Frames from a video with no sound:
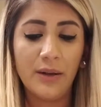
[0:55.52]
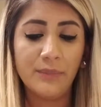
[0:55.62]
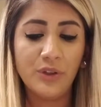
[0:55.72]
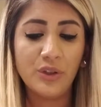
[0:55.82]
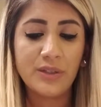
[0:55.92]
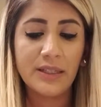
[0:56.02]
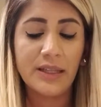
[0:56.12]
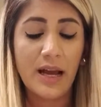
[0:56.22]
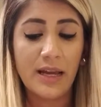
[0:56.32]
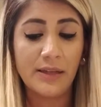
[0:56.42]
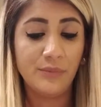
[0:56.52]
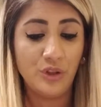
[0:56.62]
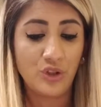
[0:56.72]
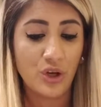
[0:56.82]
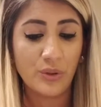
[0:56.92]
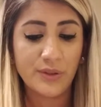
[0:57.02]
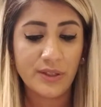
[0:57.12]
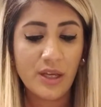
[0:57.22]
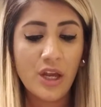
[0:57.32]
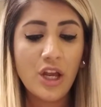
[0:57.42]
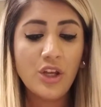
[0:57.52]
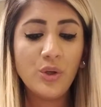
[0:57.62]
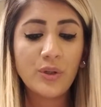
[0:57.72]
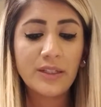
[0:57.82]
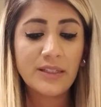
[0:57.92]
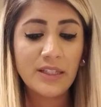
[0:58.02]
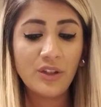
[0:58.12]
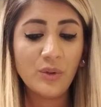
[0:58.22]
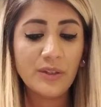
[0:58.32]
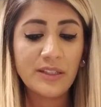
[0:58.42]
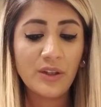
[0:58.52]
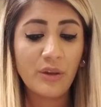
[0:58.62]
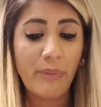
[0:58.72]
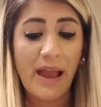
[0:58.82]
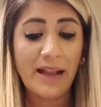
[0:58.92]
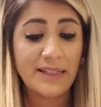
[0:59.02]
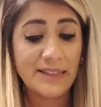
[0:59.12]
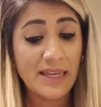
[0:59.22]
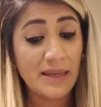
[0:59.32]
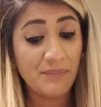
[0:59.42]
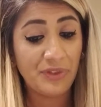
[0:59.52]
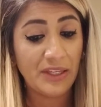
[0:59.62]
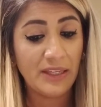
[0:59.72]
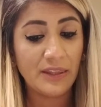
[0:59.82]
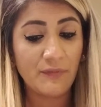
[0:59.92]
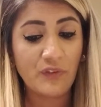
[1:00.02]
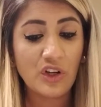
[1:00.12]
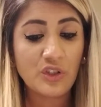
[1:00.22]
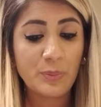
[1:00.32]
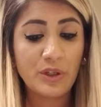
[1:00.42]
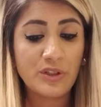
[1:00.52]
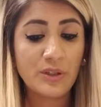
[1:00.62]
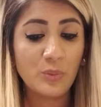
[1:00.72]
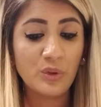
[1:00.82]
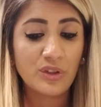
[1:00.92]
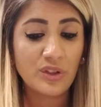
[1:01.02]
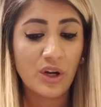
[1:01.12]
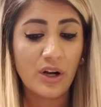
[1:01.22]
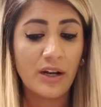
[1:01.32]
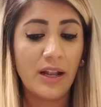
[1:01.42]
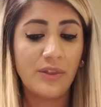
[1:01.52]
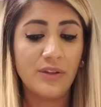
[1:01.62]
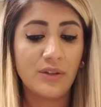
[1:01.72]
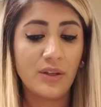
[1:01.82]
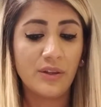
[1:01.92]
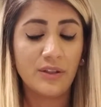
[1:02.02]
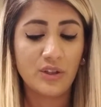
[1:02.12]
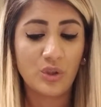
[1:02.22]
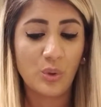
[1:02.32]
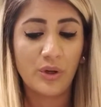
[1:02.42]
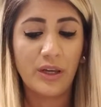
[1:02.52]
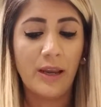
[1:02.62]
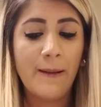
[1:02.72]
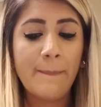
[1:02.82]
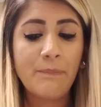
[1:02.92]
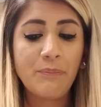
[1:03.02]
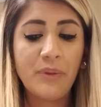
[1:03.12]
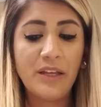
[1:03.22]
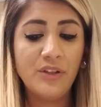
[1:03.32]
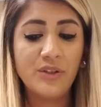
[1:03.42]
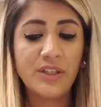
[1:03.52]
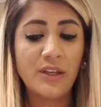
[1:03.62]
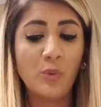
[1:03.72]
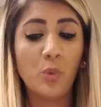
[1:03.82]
using the item you chose. You'll continue until the bag is empty. The first person will start and the story by using